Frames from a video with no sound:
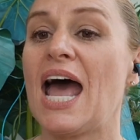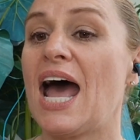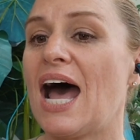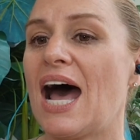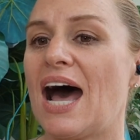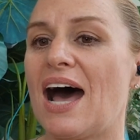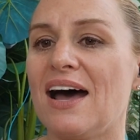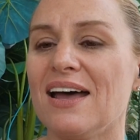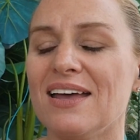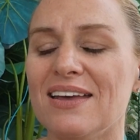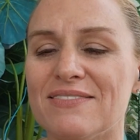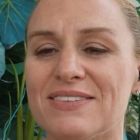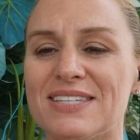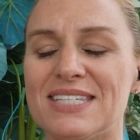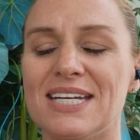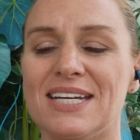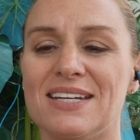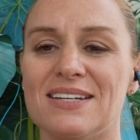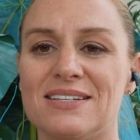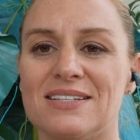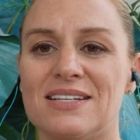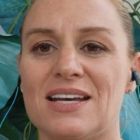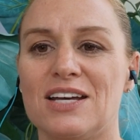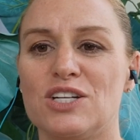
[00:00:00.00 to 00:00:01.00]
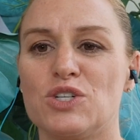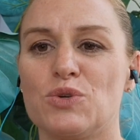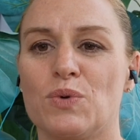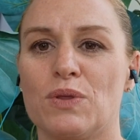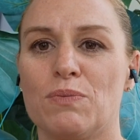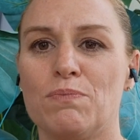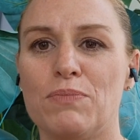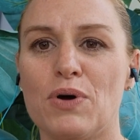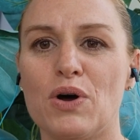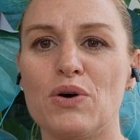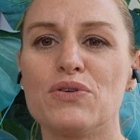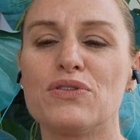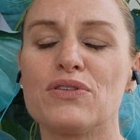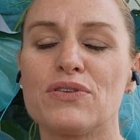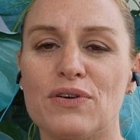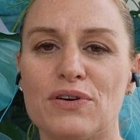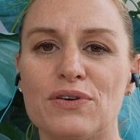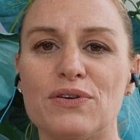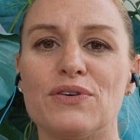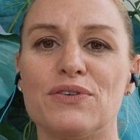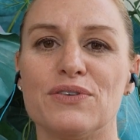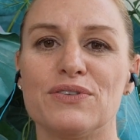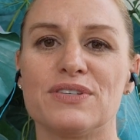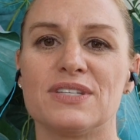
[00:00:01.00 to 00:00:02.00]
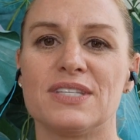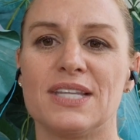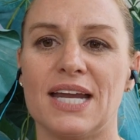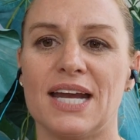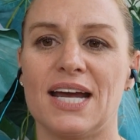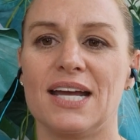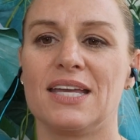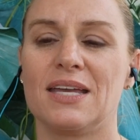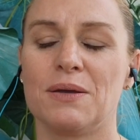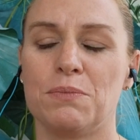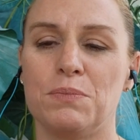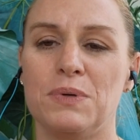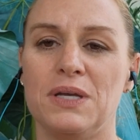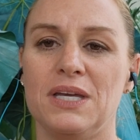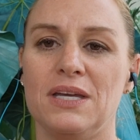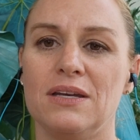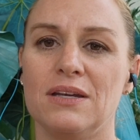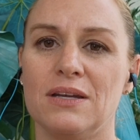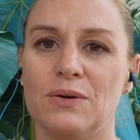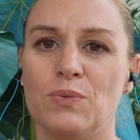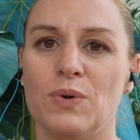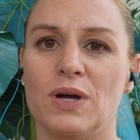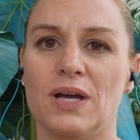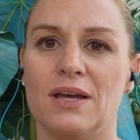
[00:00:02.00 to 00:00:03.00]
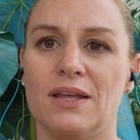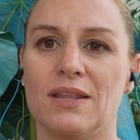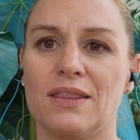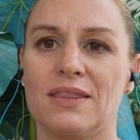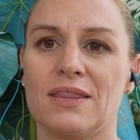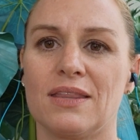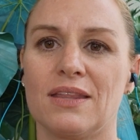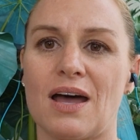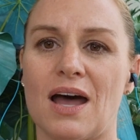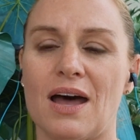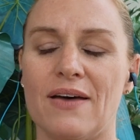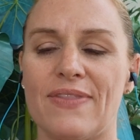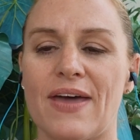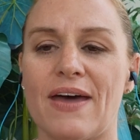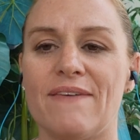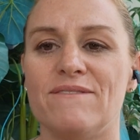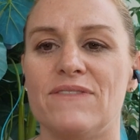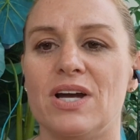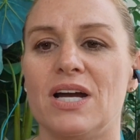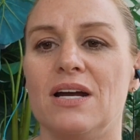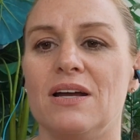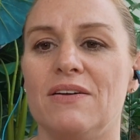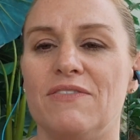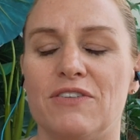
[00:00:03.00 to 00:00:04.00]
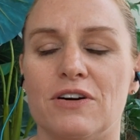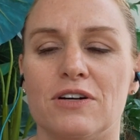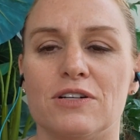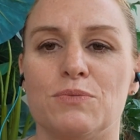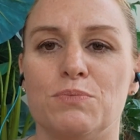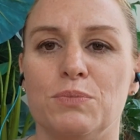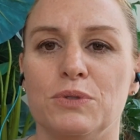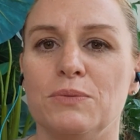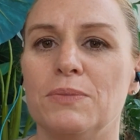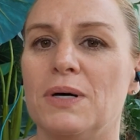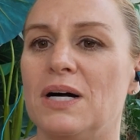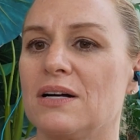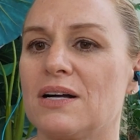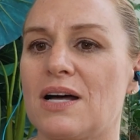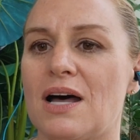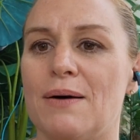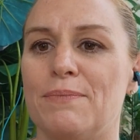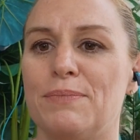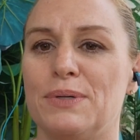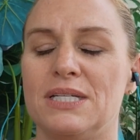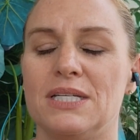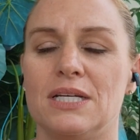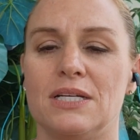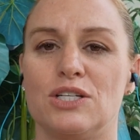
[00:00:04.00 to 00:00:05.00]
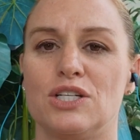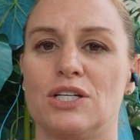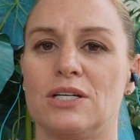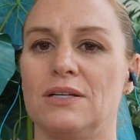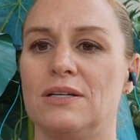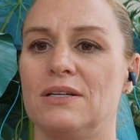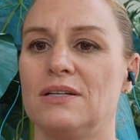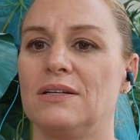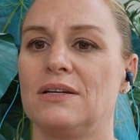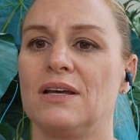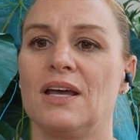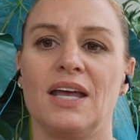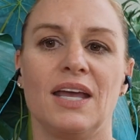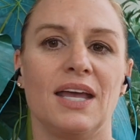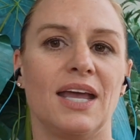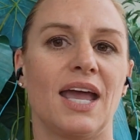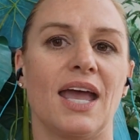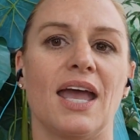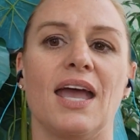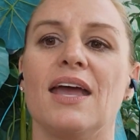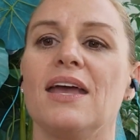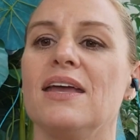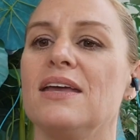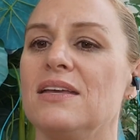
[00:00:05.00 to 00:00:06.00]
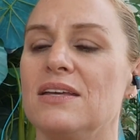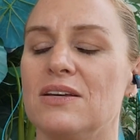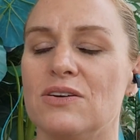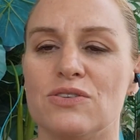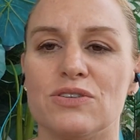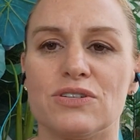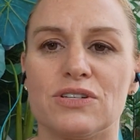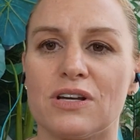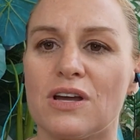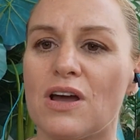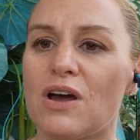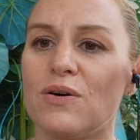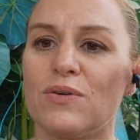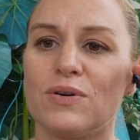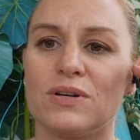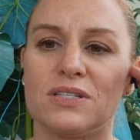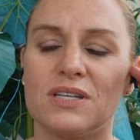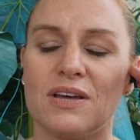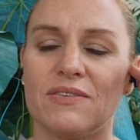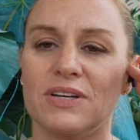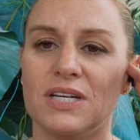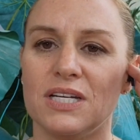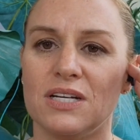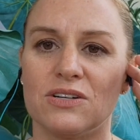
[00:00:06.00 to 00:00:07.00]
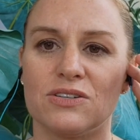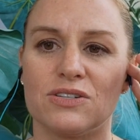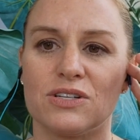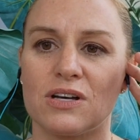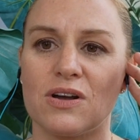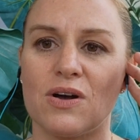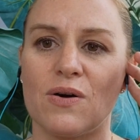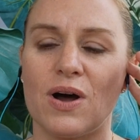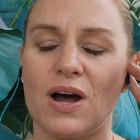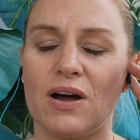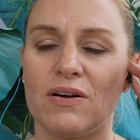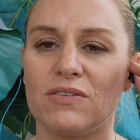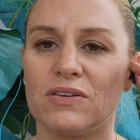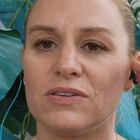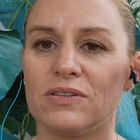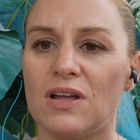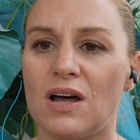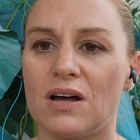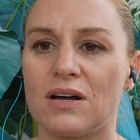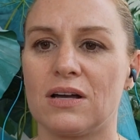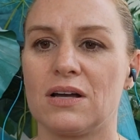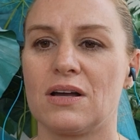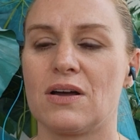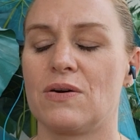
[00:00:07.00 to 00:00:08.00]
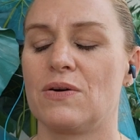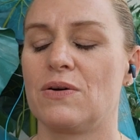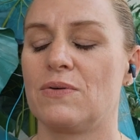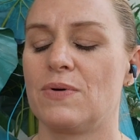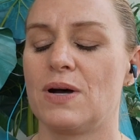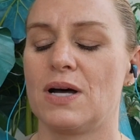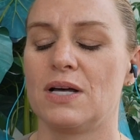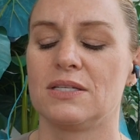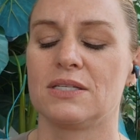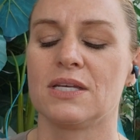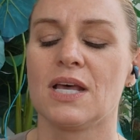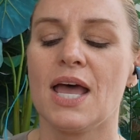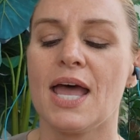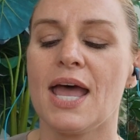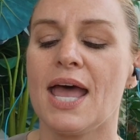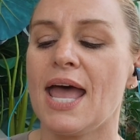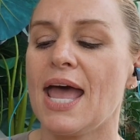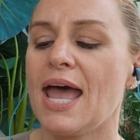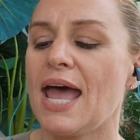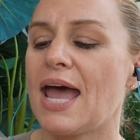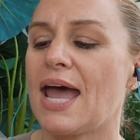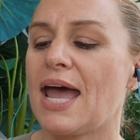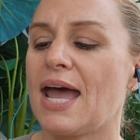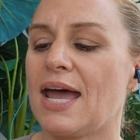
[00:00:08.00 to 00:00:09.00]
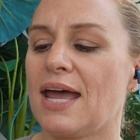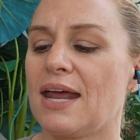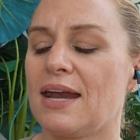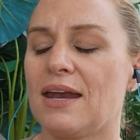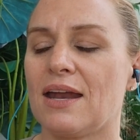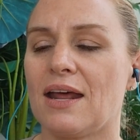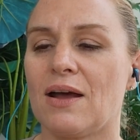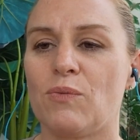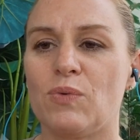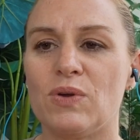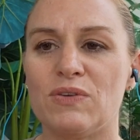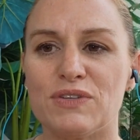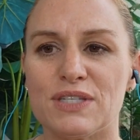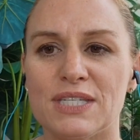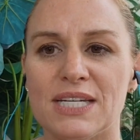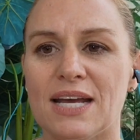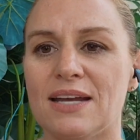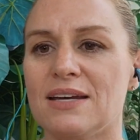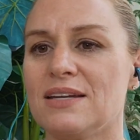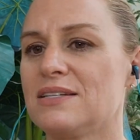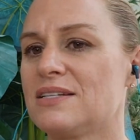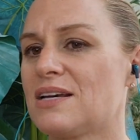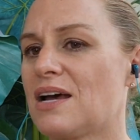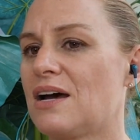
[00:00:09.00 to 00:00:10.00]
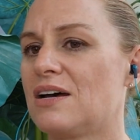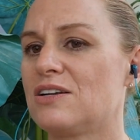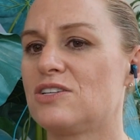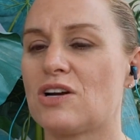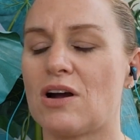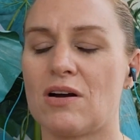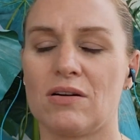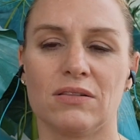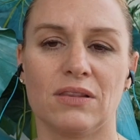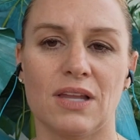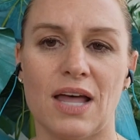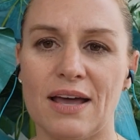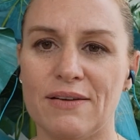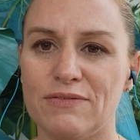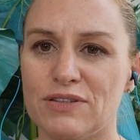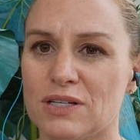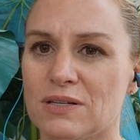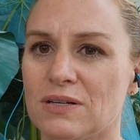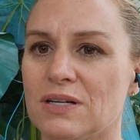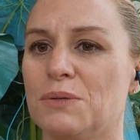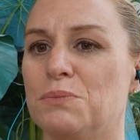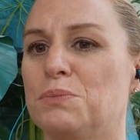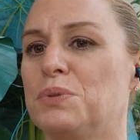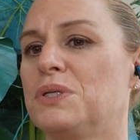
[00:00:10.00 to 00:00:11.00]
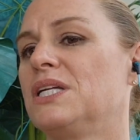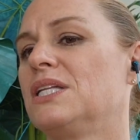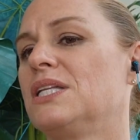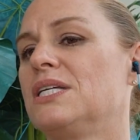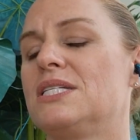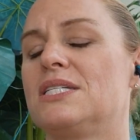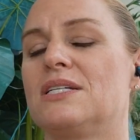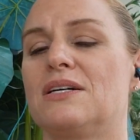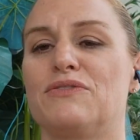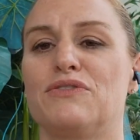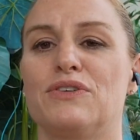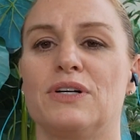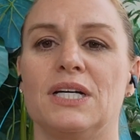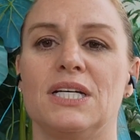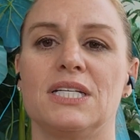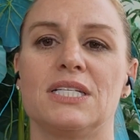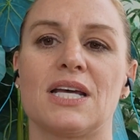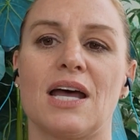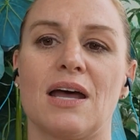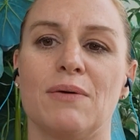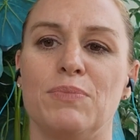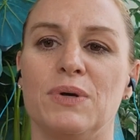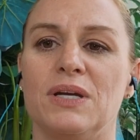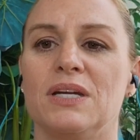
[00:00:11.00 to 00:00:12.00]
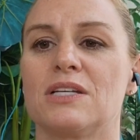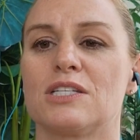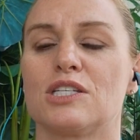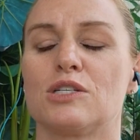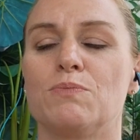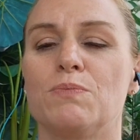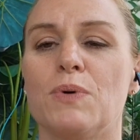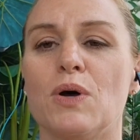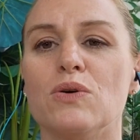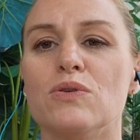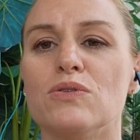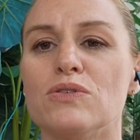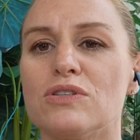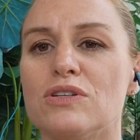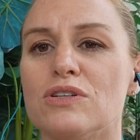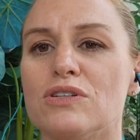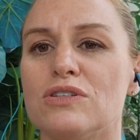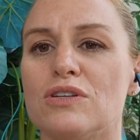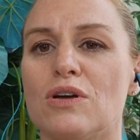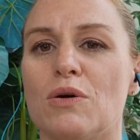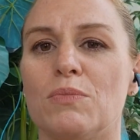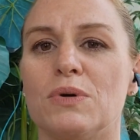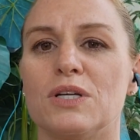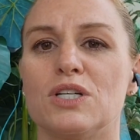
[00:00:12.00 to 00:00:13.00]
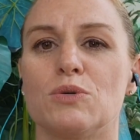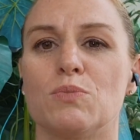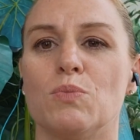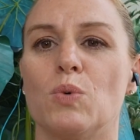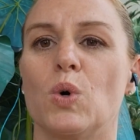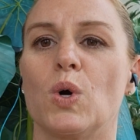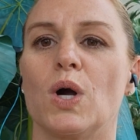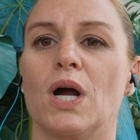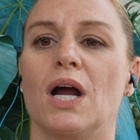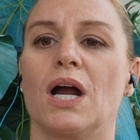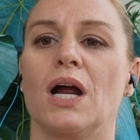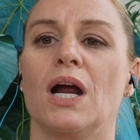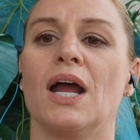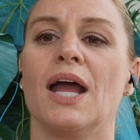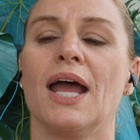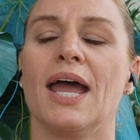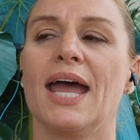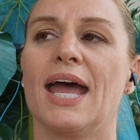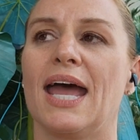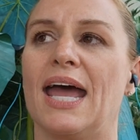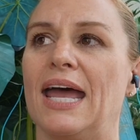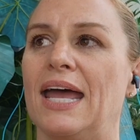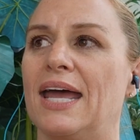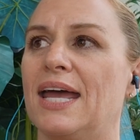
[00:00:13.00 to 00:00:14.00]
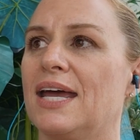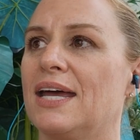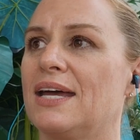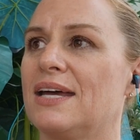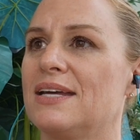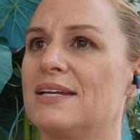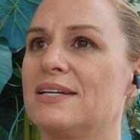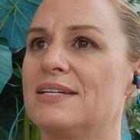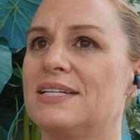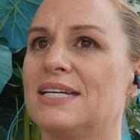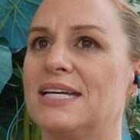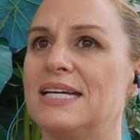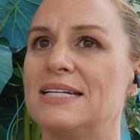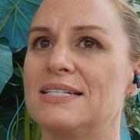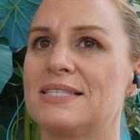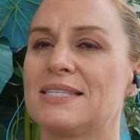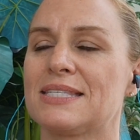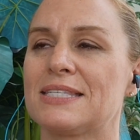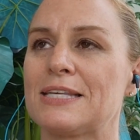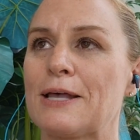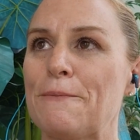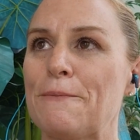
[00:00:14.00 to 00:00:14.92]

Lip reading: I have stayed in touch with both girls that I competed with on that very first blue belt competition 8 years ago or 7 years ago, however long ago it was. And we've stayed in touch. Our lives are completely different. I've been exposed to so much more, and it's